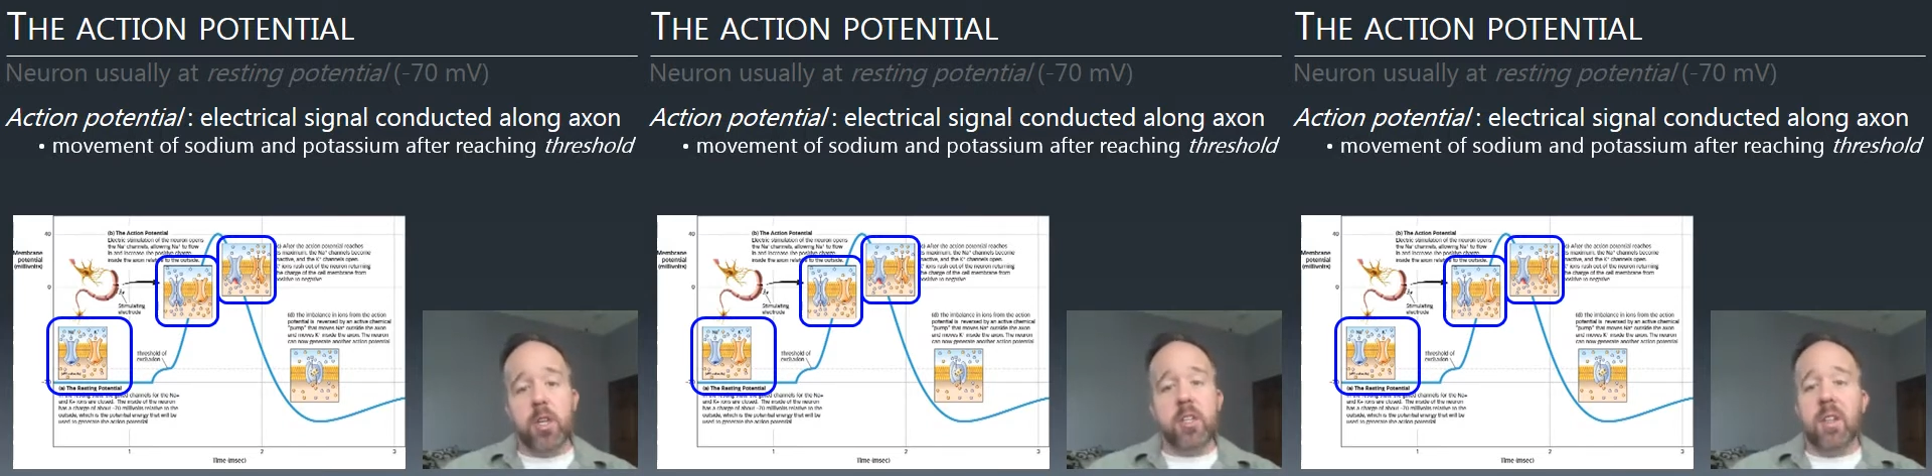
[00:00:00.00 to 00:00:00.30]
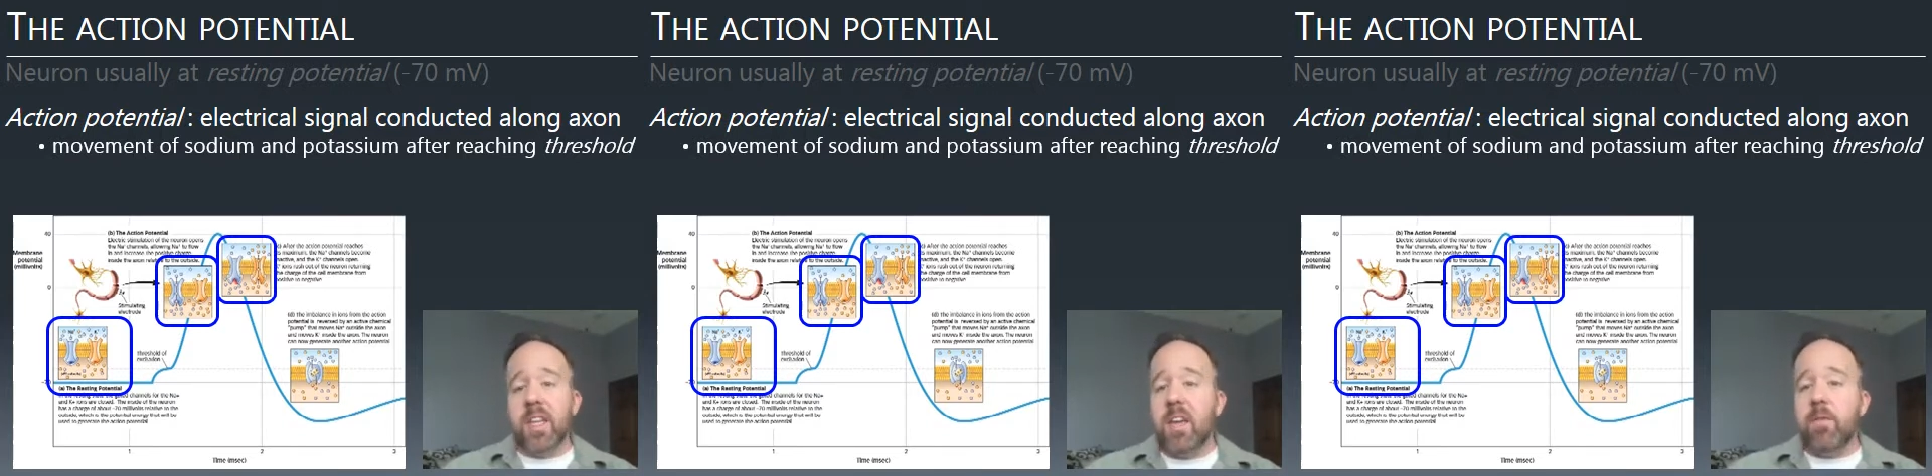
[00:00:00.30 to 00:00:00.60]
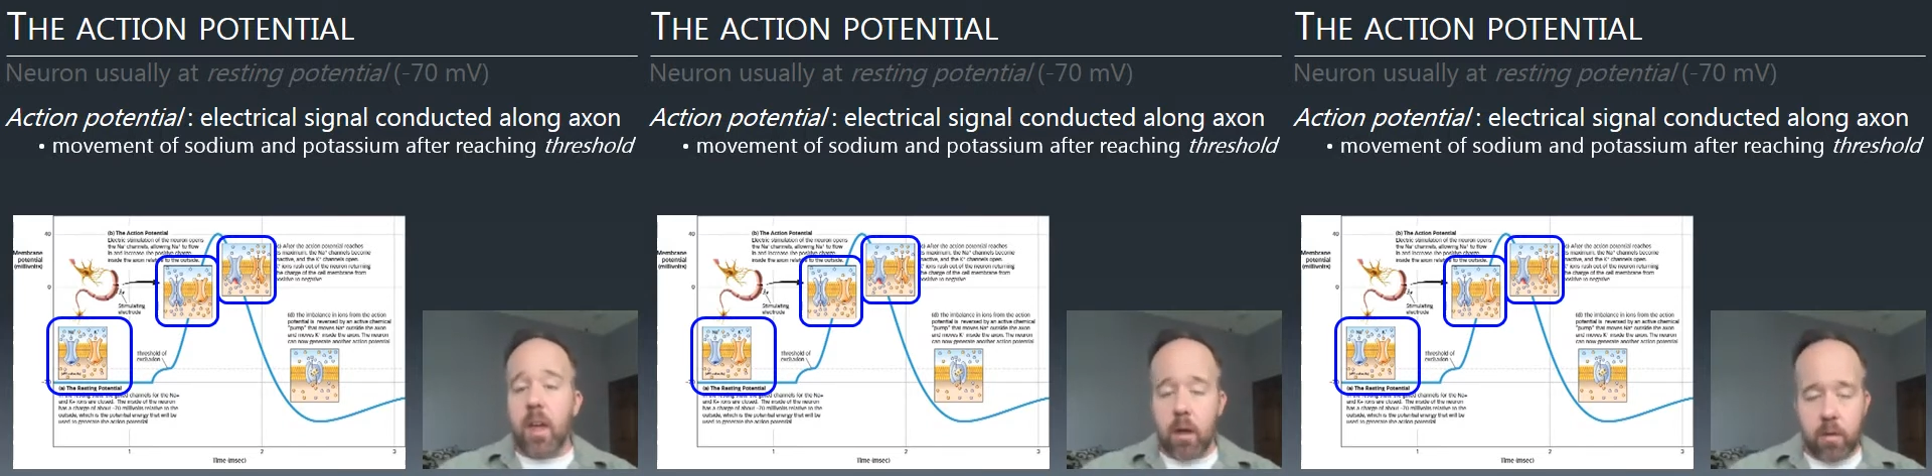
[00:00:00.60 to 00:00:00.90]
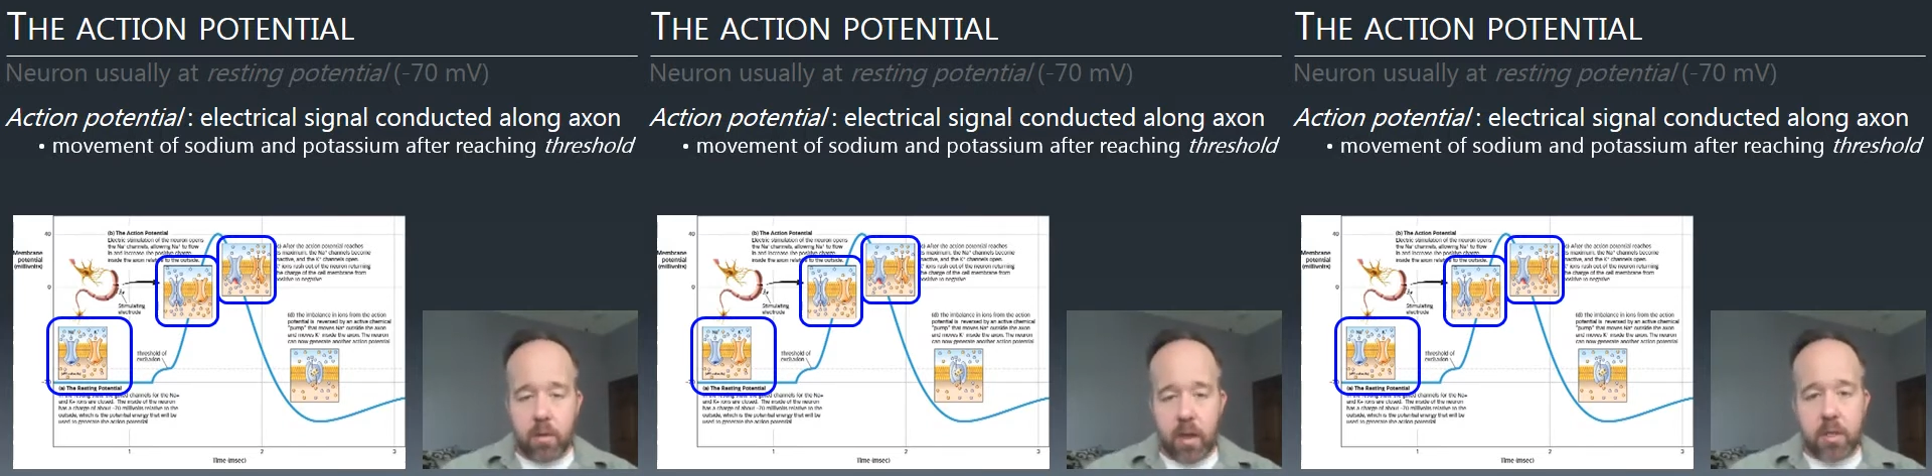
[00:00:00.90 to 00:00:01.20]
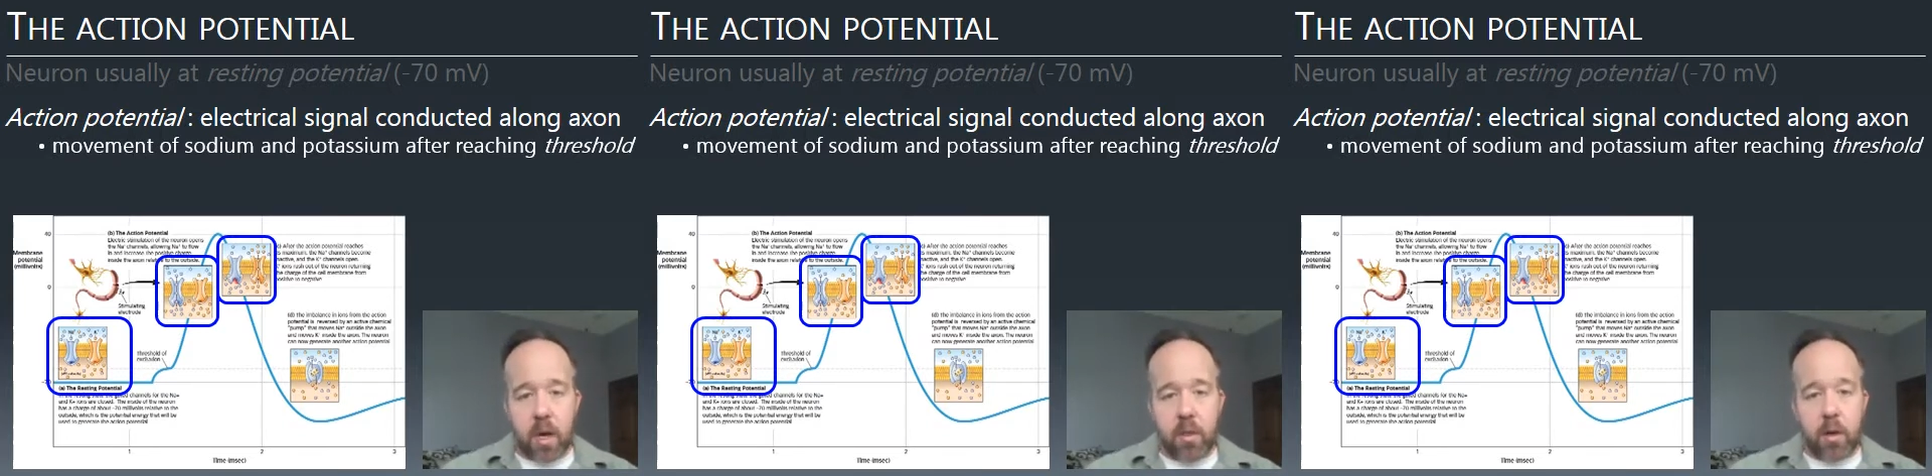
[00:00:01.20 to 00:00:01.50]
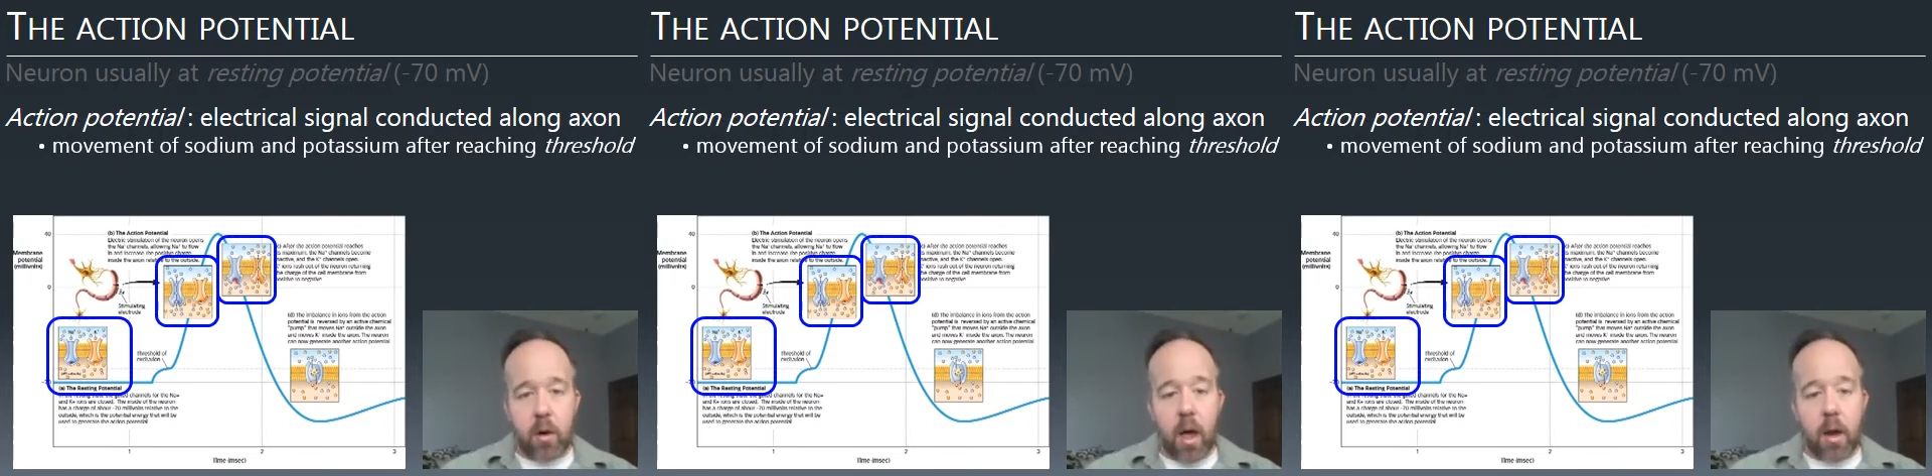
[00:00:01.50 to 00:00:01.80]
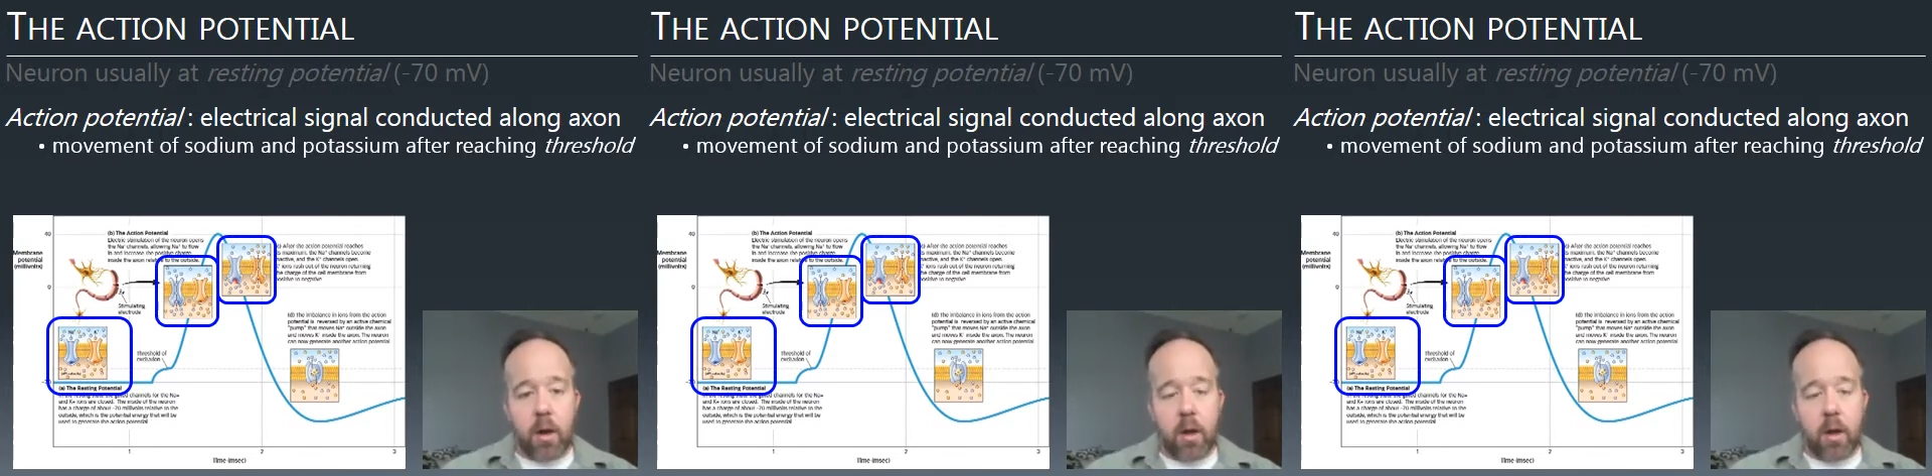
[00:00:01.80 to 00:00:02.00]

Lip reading: is leaving the inside of the neuron.